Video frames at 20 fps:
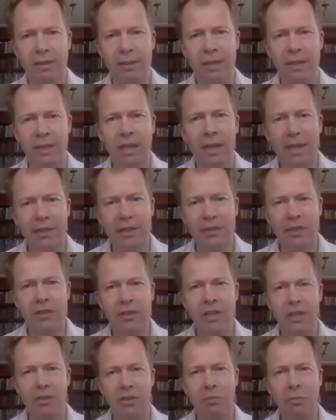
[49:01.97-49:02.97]
And clearly he's in
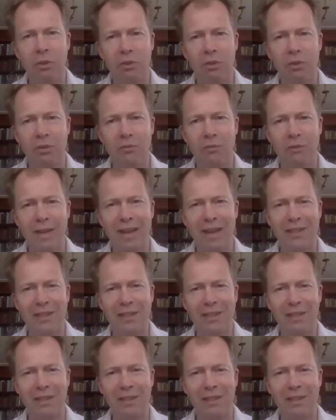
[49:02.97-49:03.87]
touch with De Wet,